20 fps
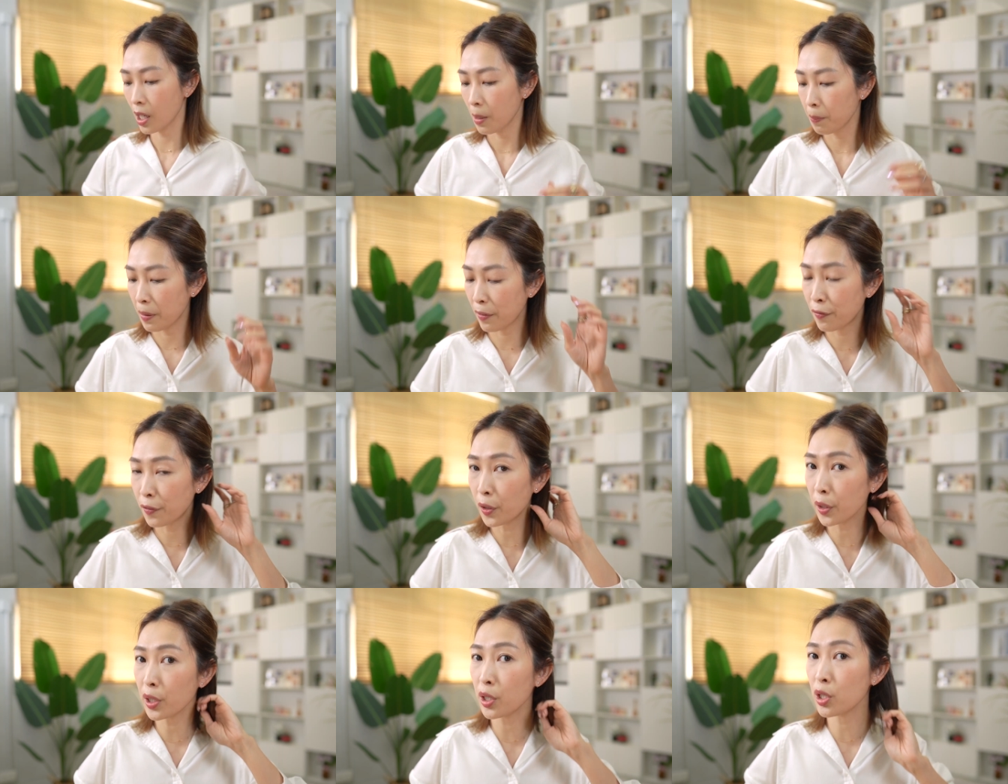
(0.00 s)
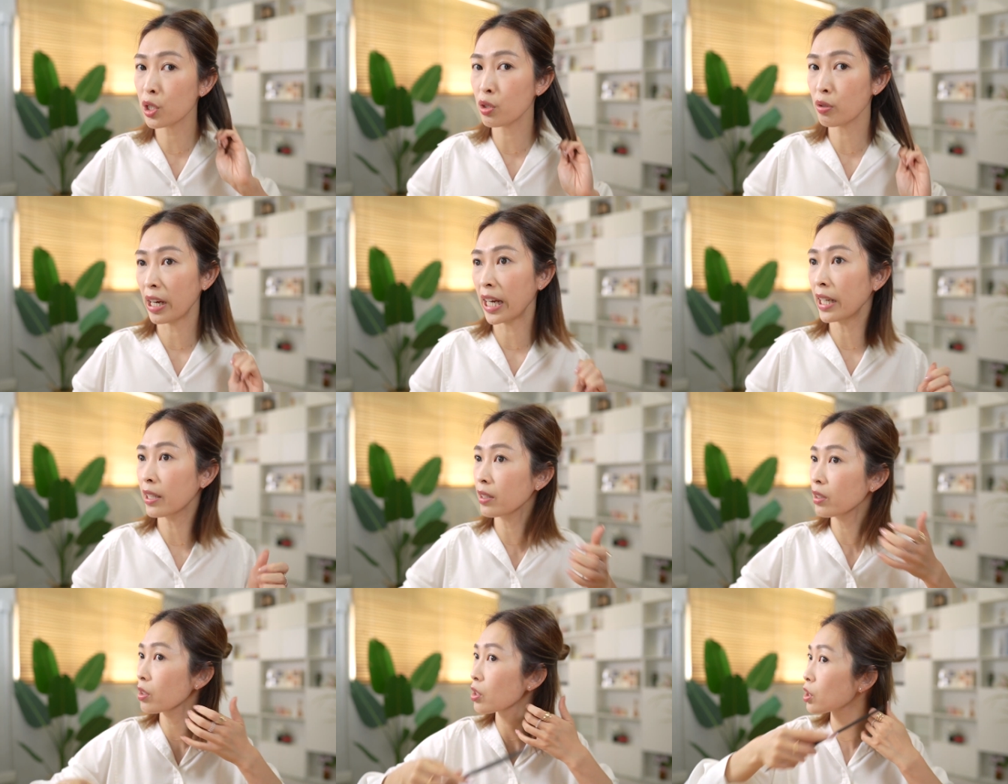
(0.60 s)
Before you
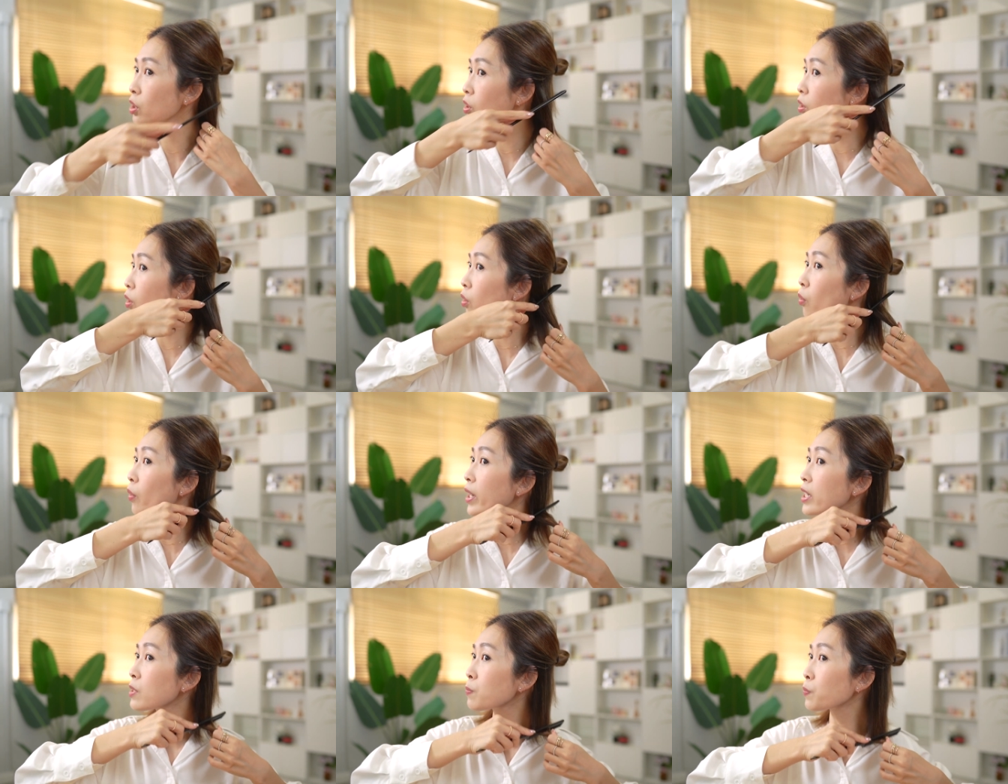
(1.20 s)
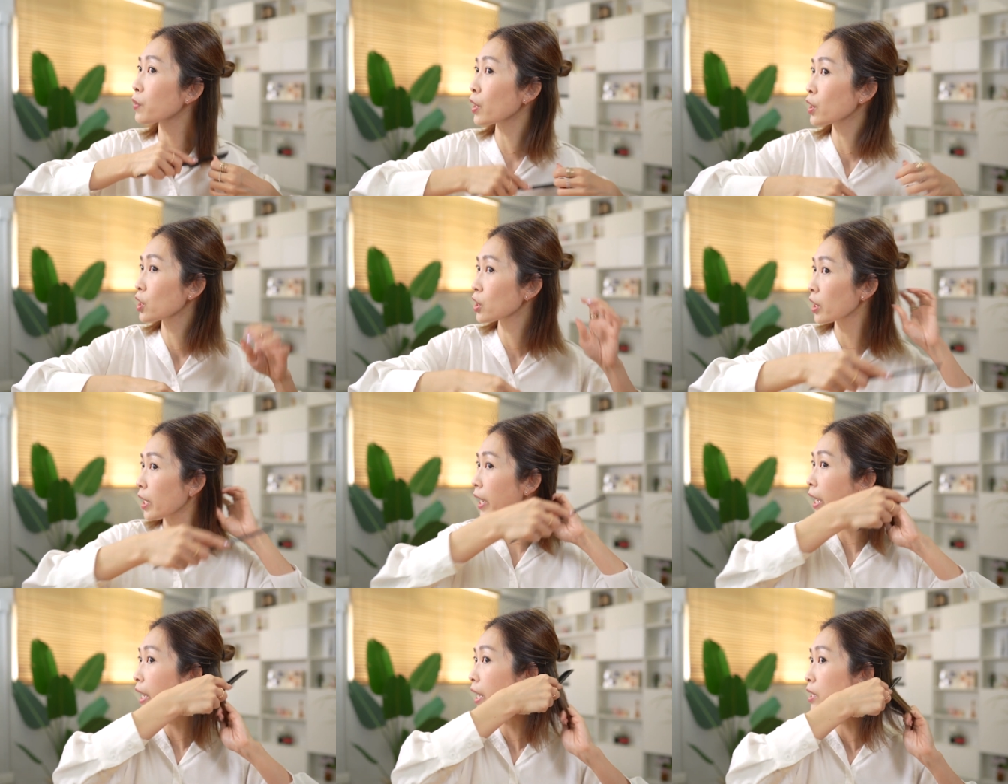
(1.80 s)
straighten, you should always brush
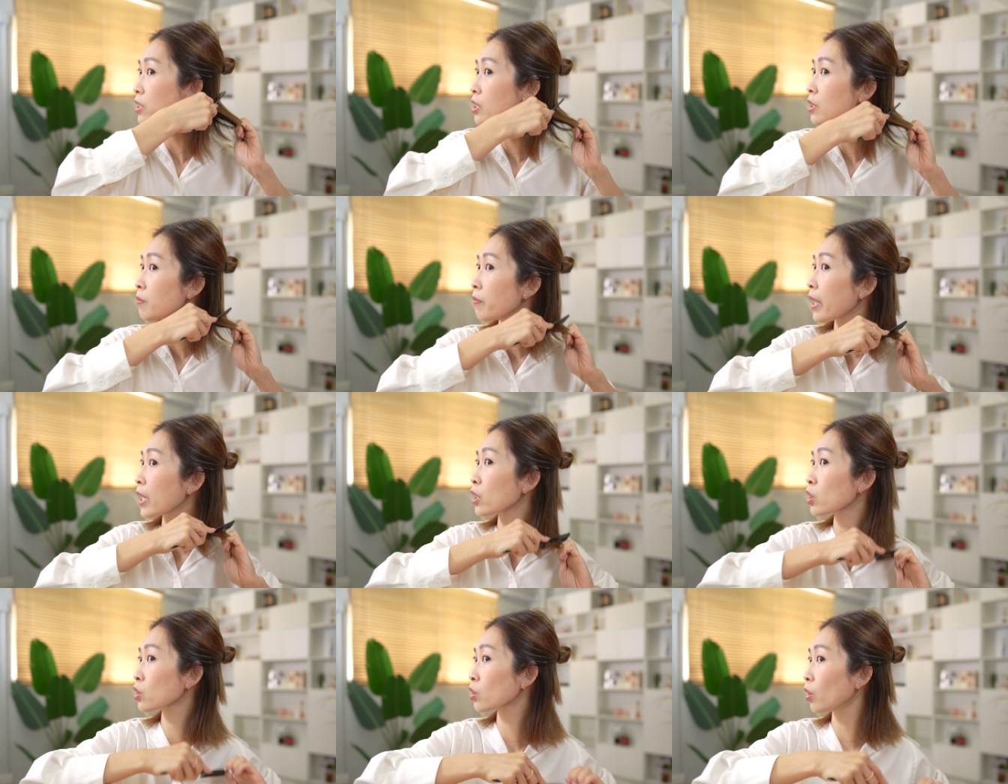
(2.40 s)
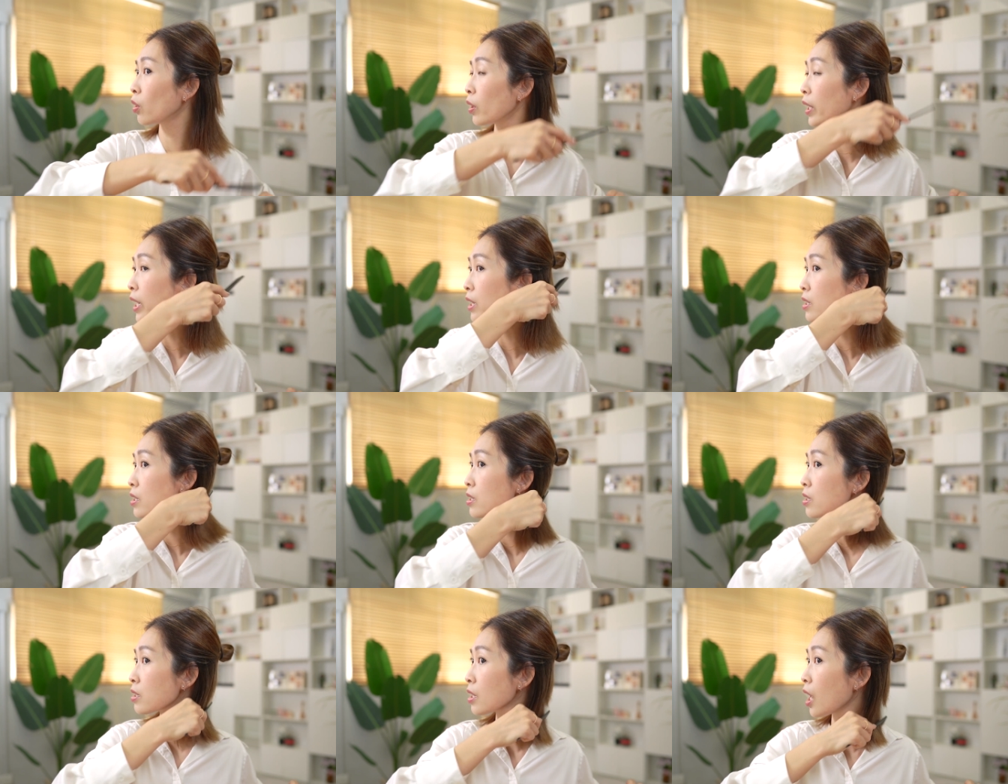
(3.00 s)
your hair to make sure
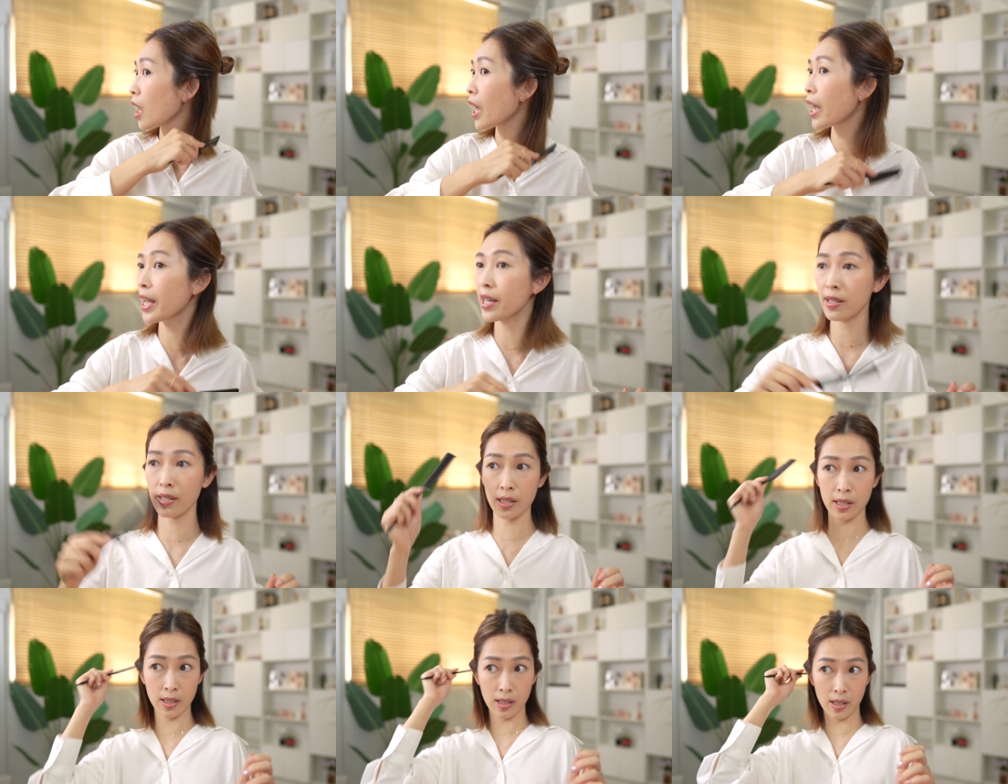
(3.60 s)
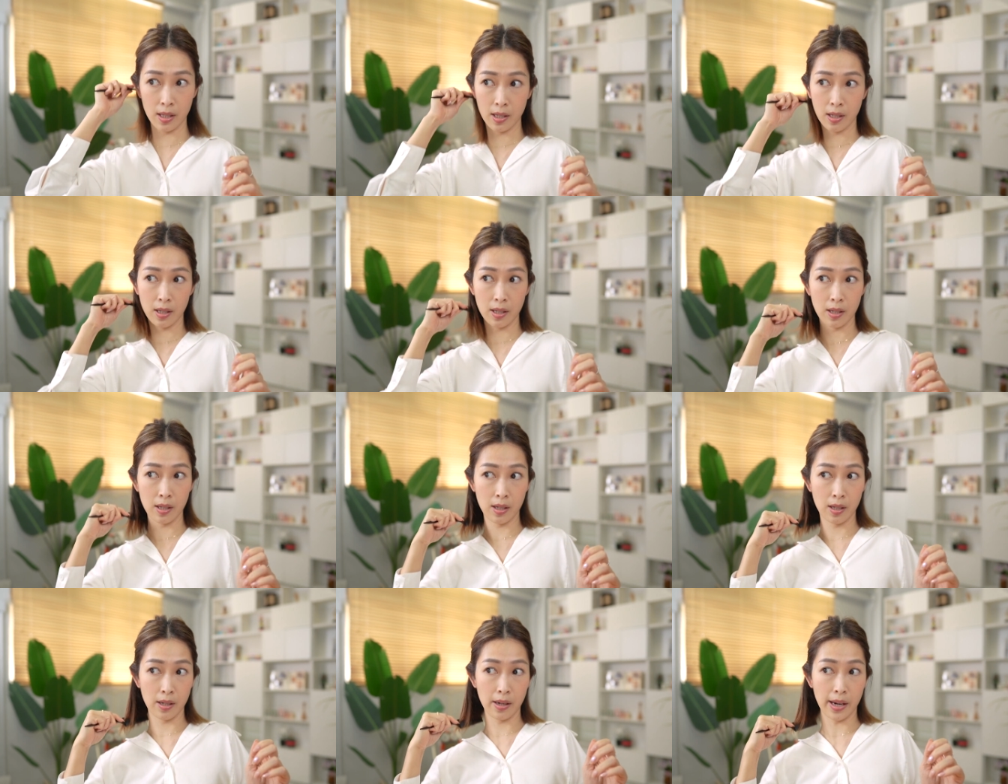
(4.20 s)
it's nice
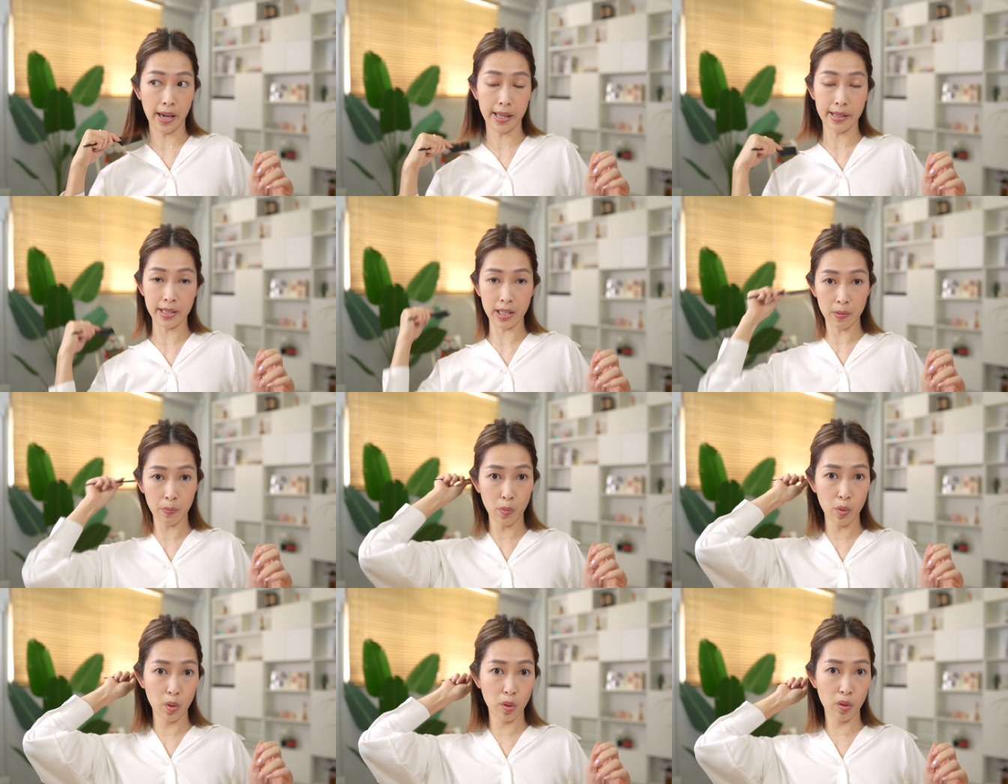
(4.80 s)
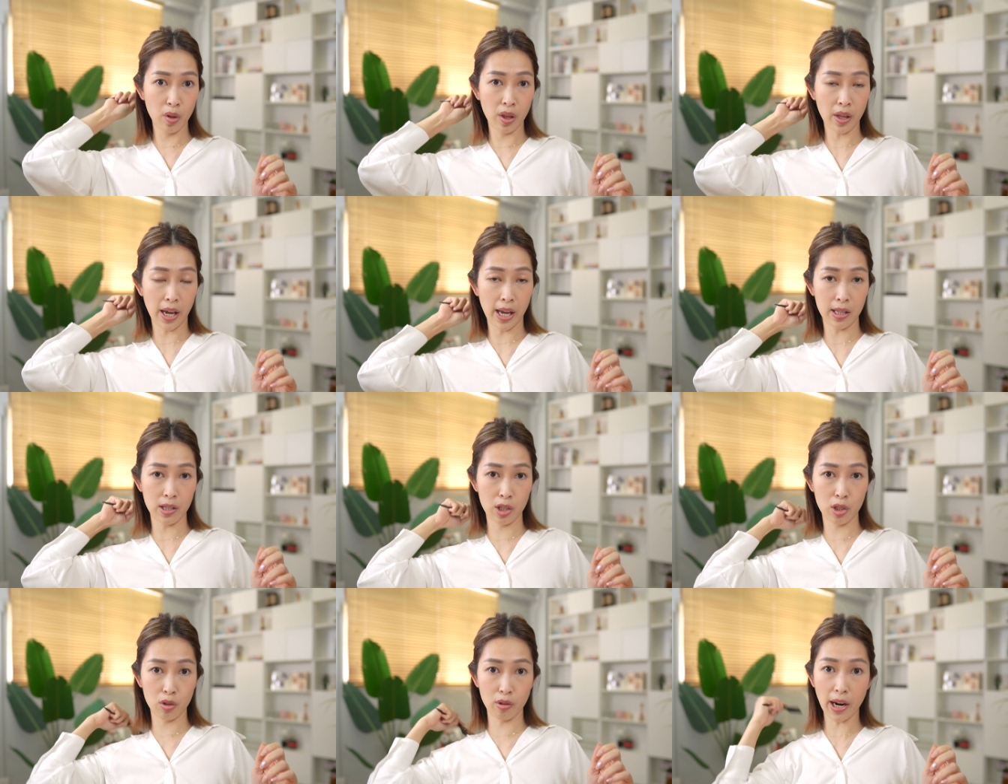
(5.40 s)
and smooth
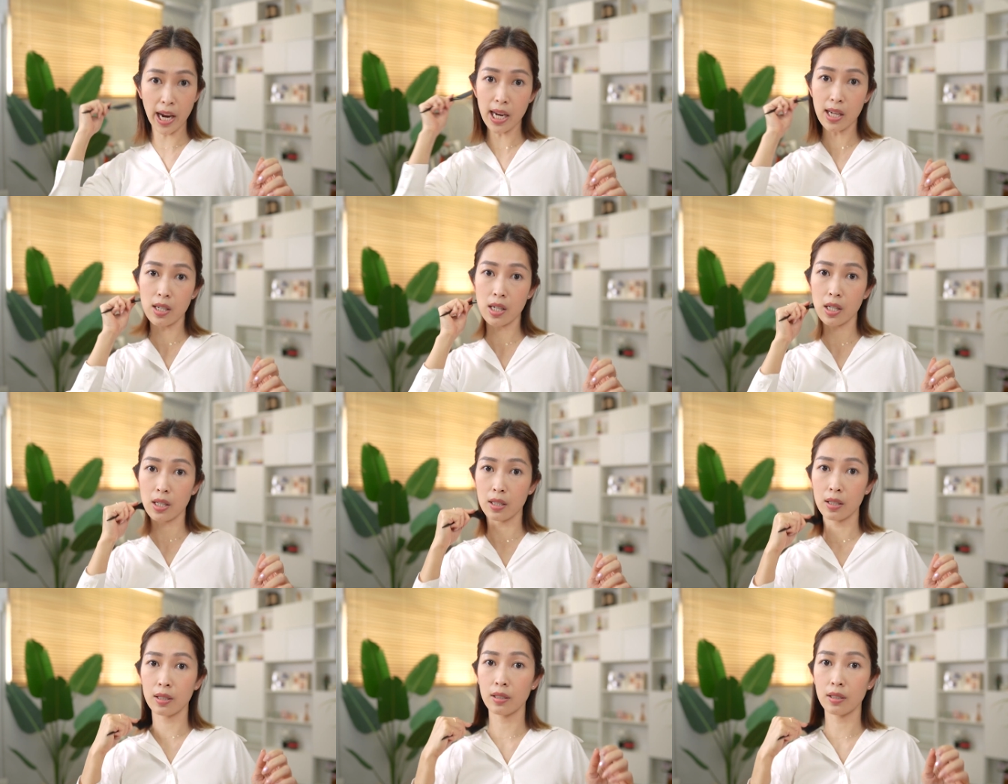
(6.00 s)
and straight.